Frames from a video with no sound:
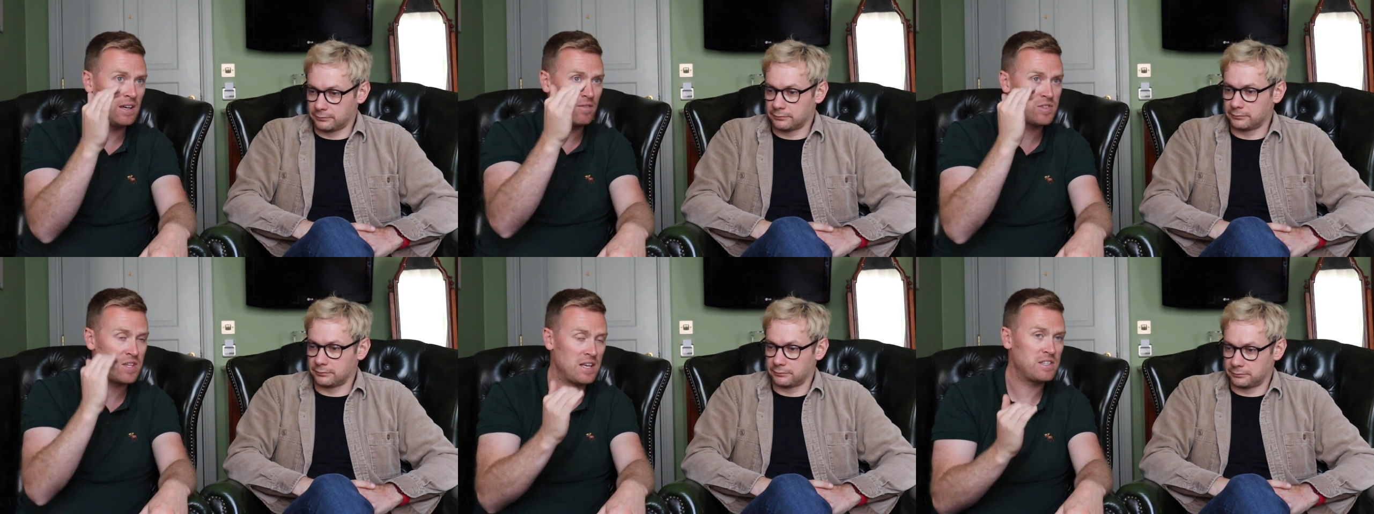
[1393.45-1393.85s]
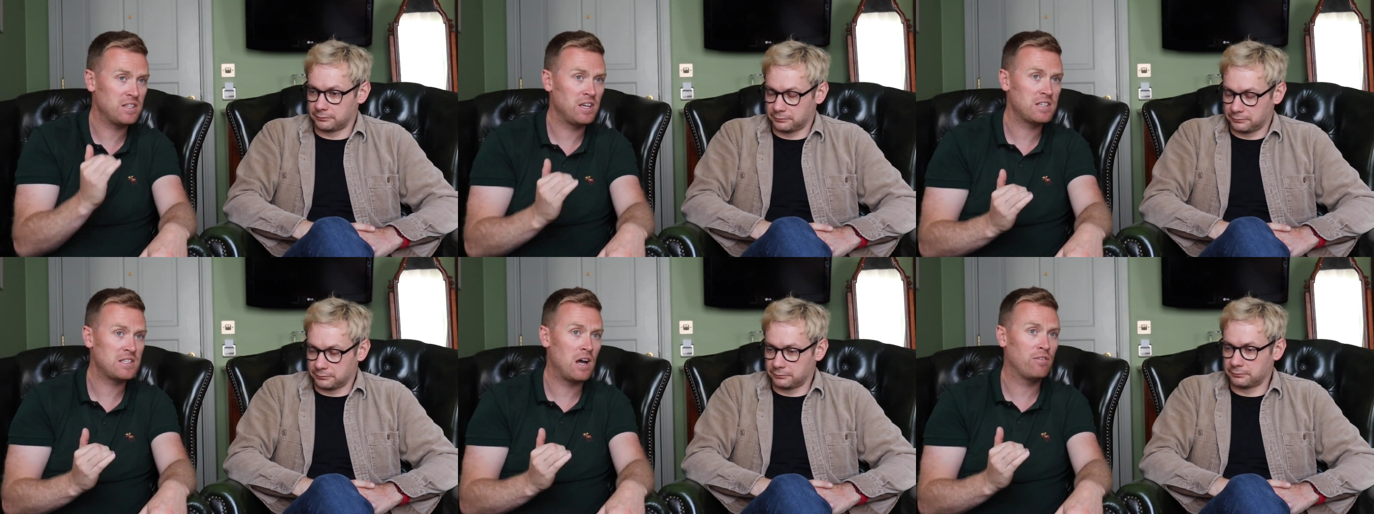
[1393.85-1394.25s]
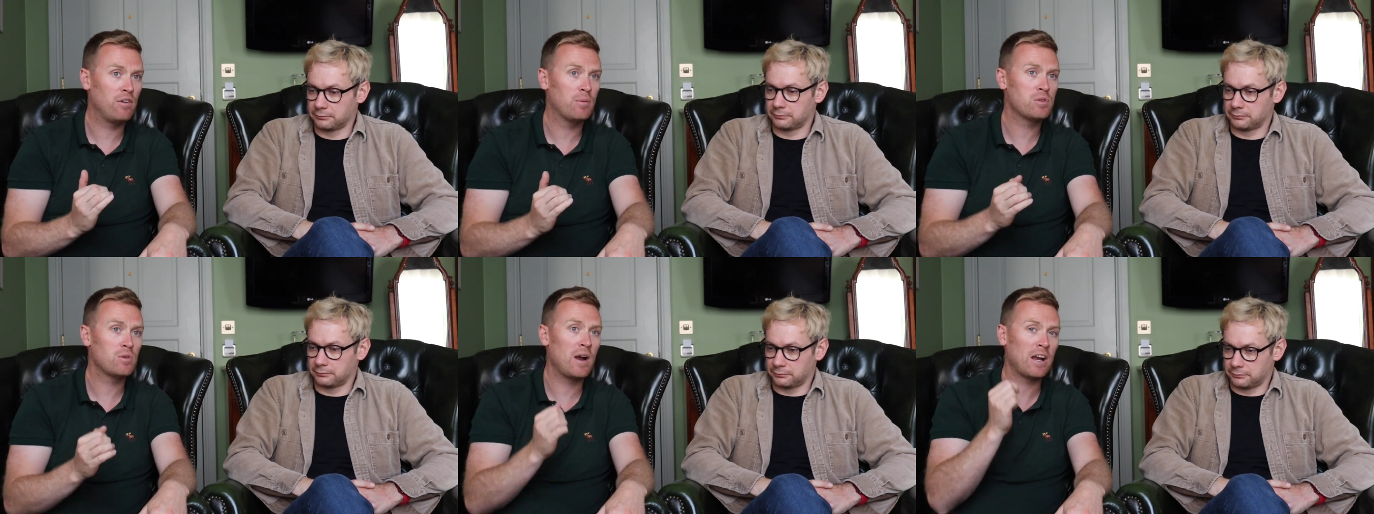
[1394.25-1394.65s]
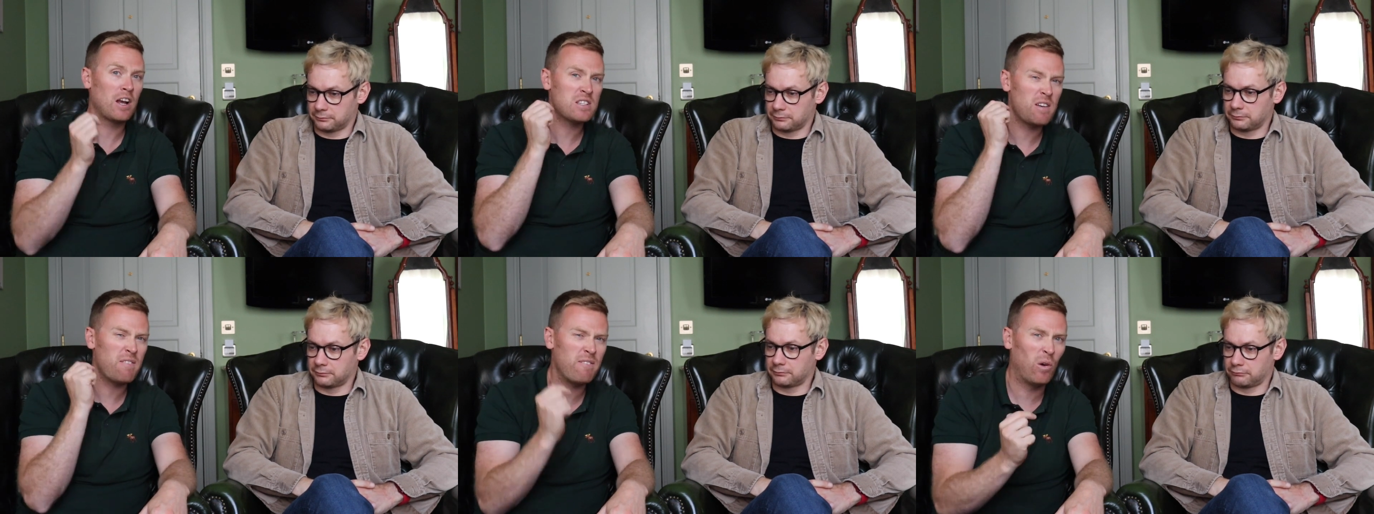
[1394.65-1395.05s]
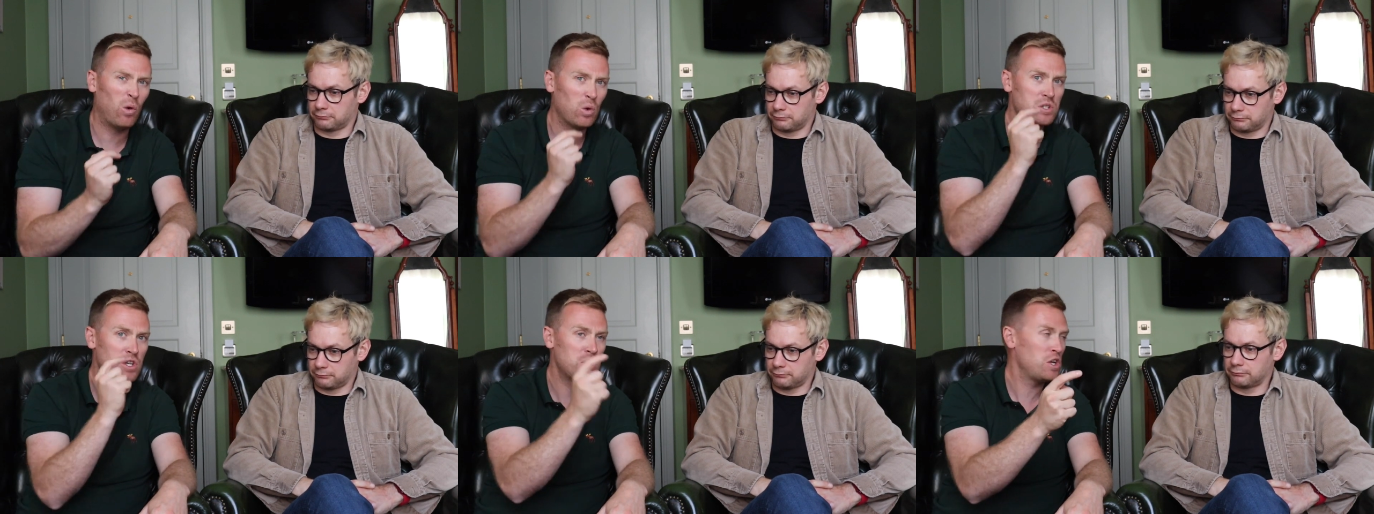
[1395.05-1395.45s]
Speaker 1: of setting yourself up to write because it
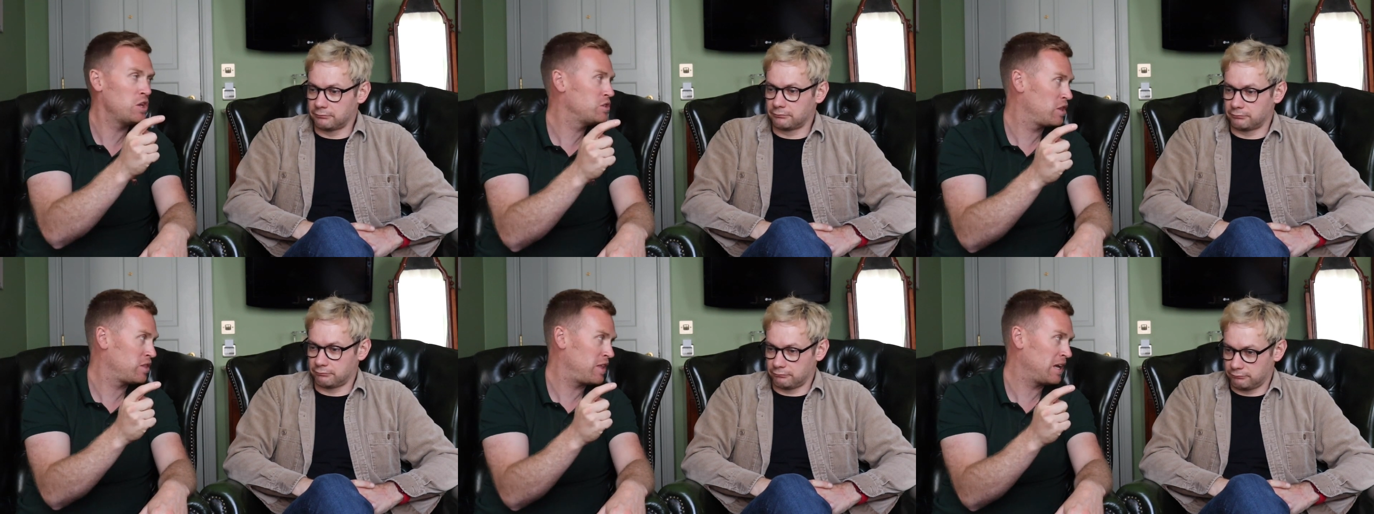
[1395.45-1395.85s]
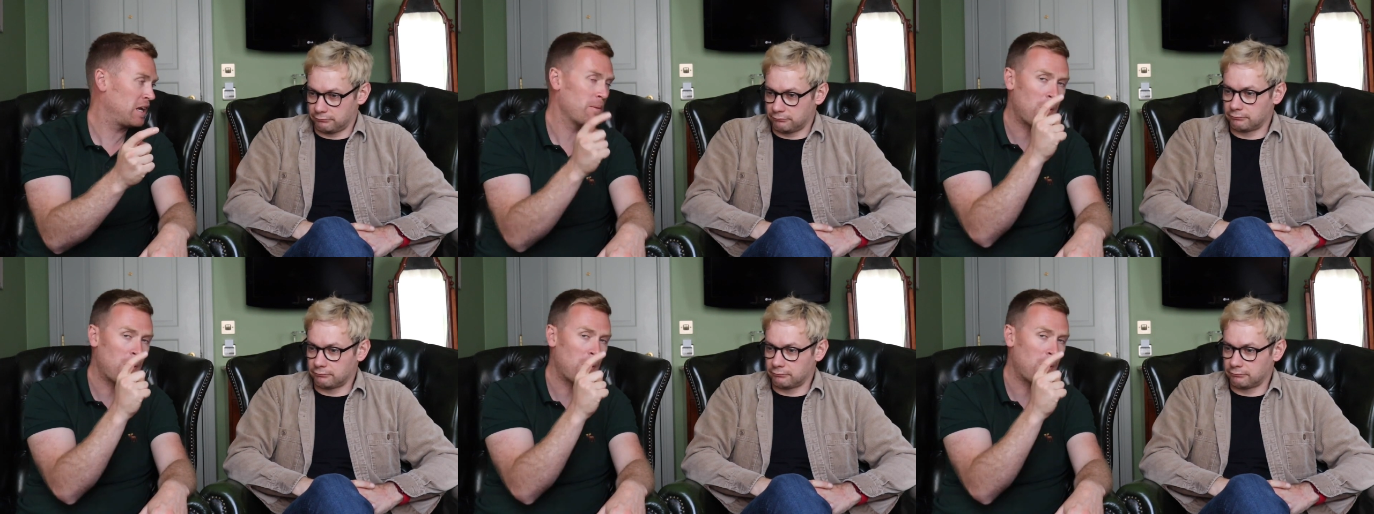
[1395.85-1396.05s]
forces you to think